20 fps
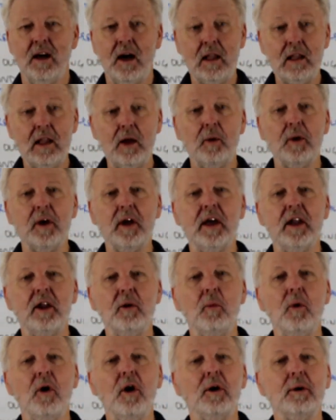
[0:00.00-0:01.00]
Hello again
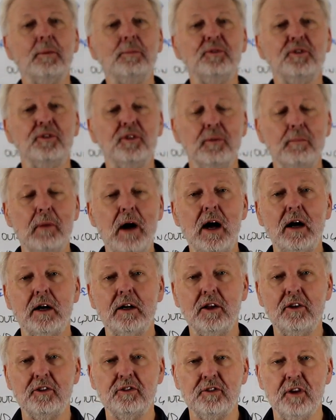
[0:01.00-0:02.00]
and welcome to the
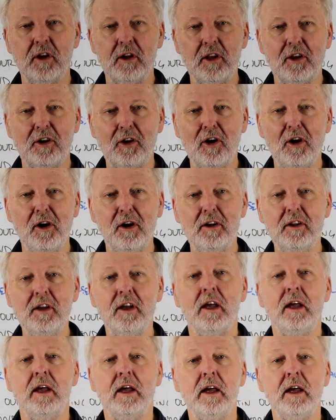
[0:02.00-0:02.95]
Marketing Study Guide.